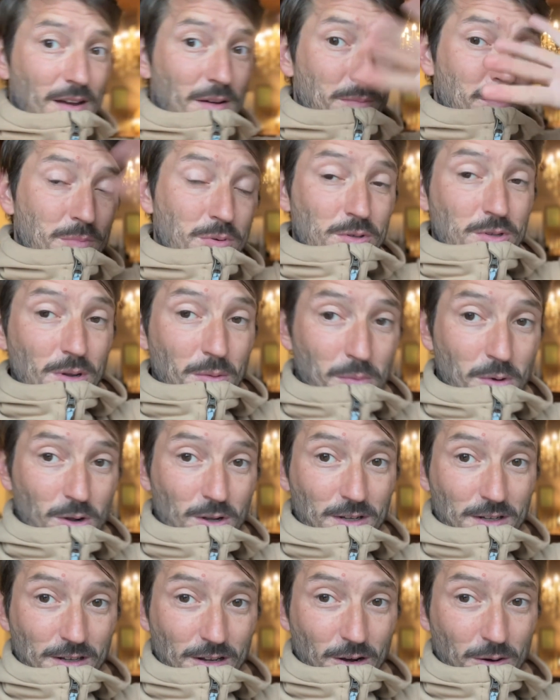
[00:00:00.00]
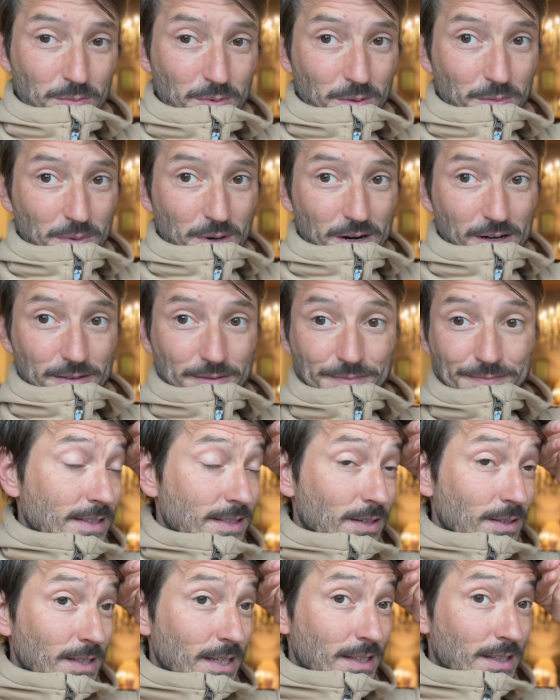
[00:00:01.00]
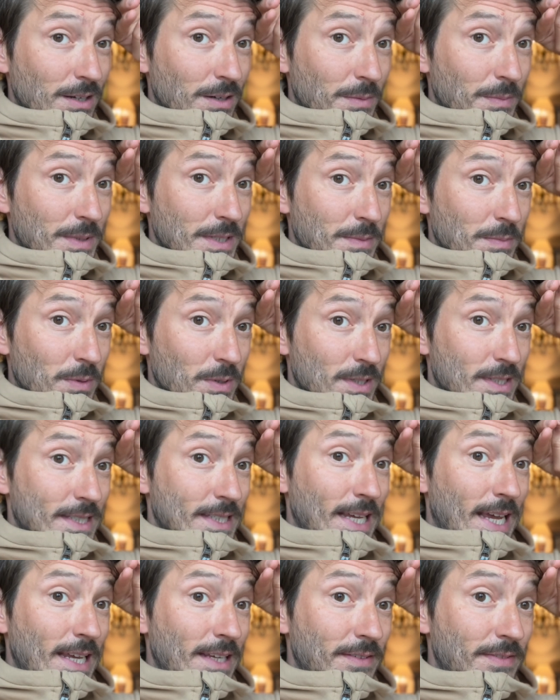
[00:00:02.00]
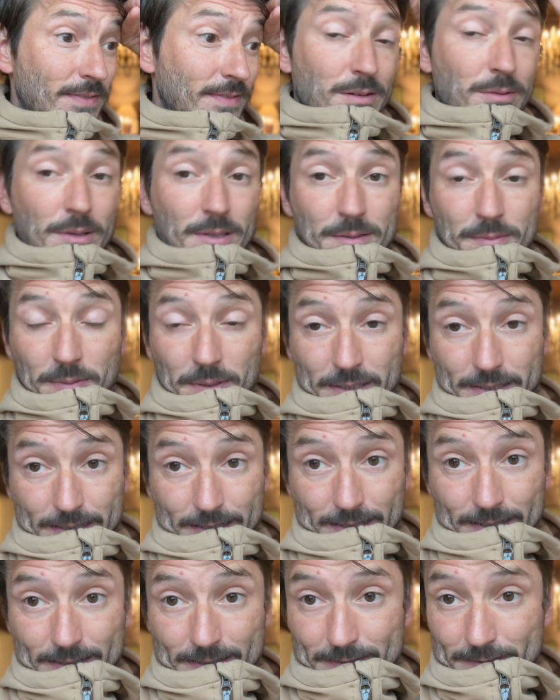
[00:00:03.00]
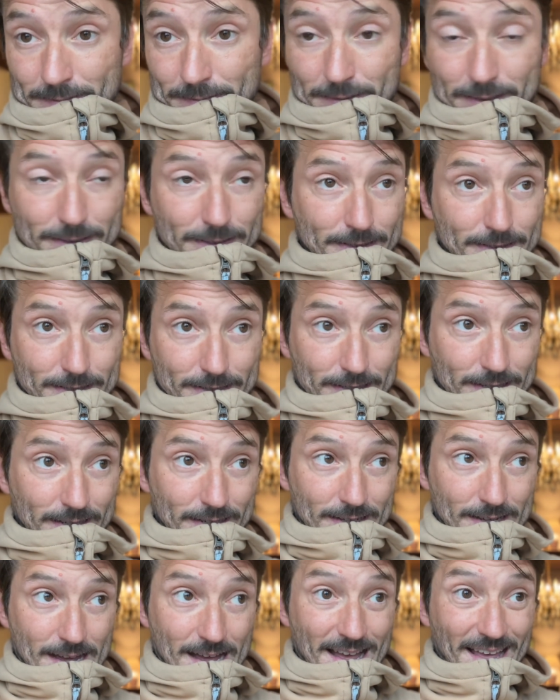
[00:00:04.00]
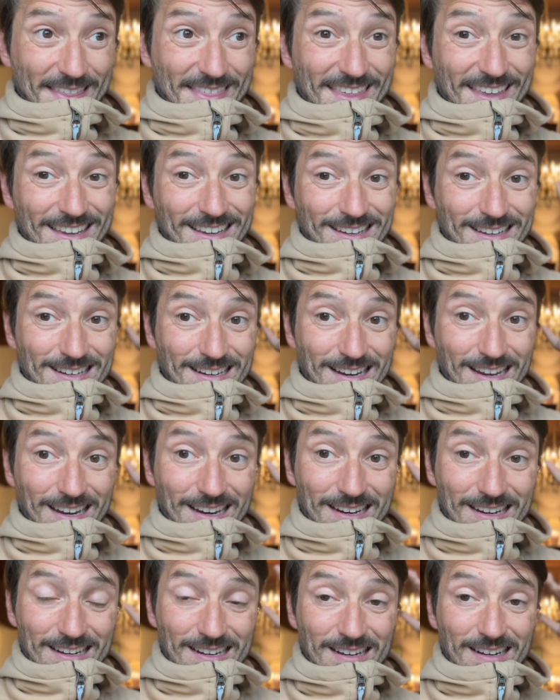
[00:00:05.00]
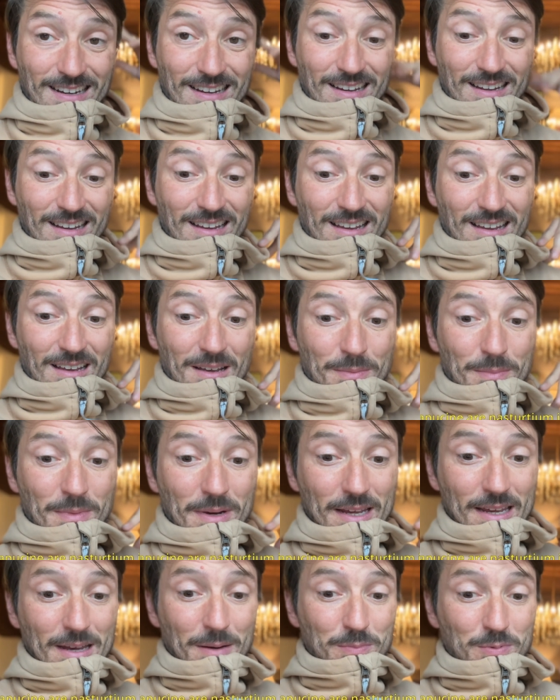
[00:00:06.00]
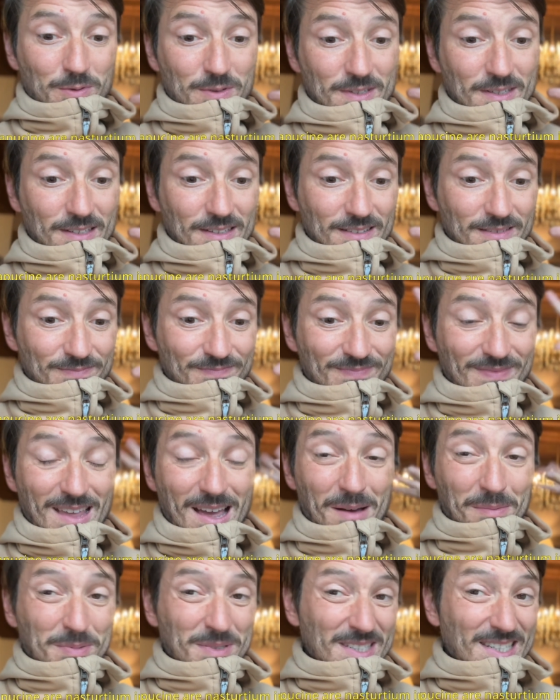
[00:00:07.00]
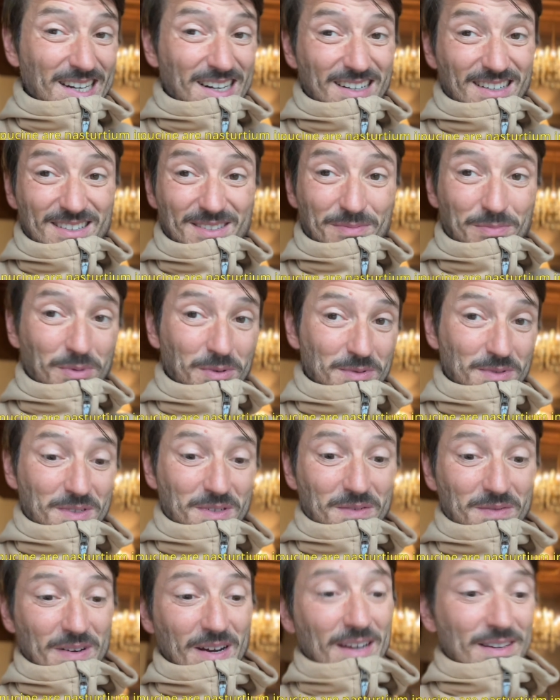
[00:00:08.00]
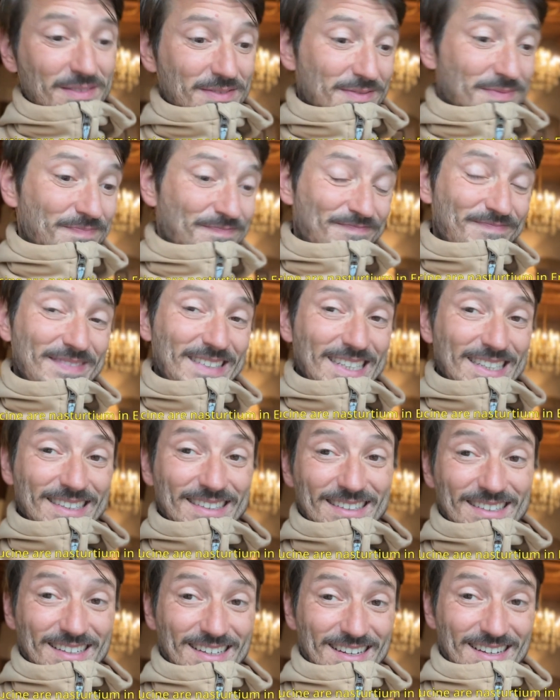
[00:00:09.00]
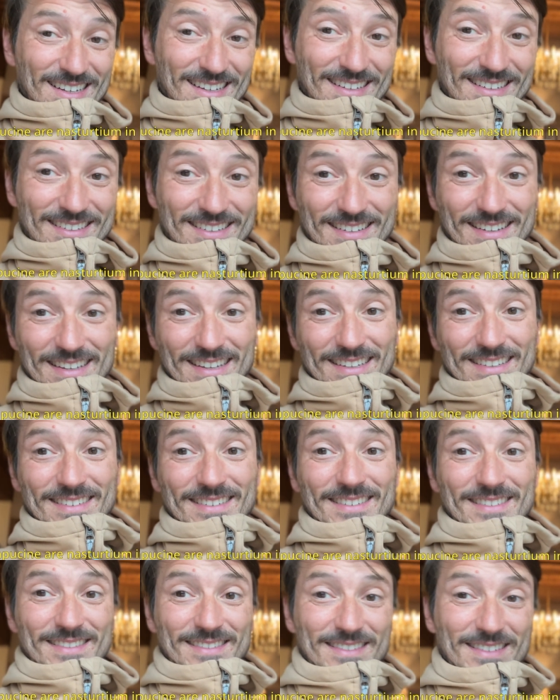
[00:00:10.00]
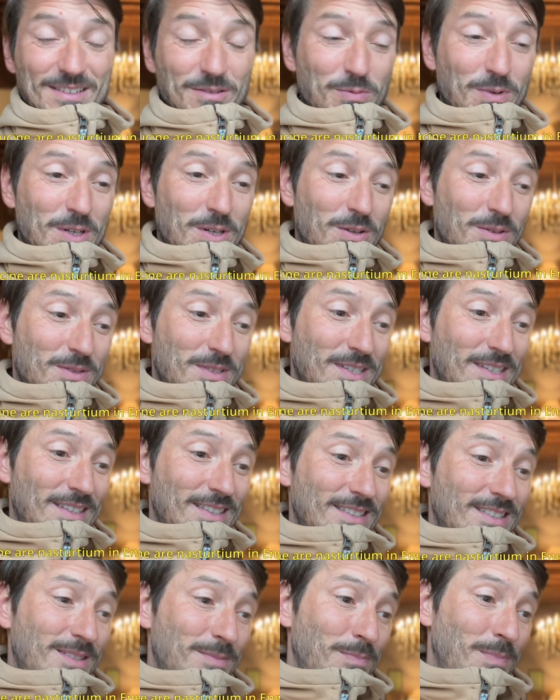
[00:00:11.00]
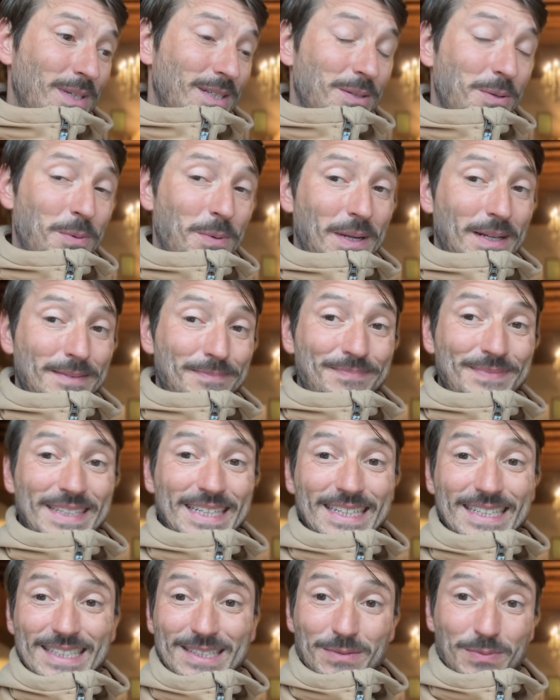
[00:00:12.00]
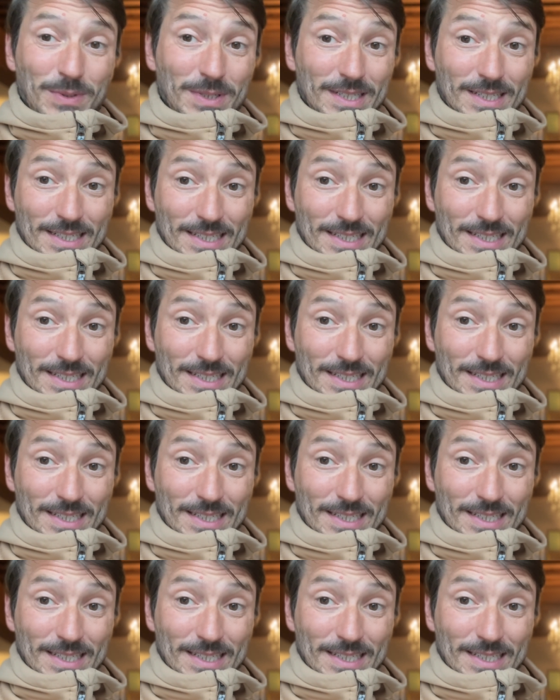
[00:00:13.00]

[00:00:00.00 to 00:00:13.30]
put them all in the open barn so that they're a bit more safe. The rest we'll see. We'll just see. I think like my capucine upstairs won't survive in the windowsills, but oh well, it is what it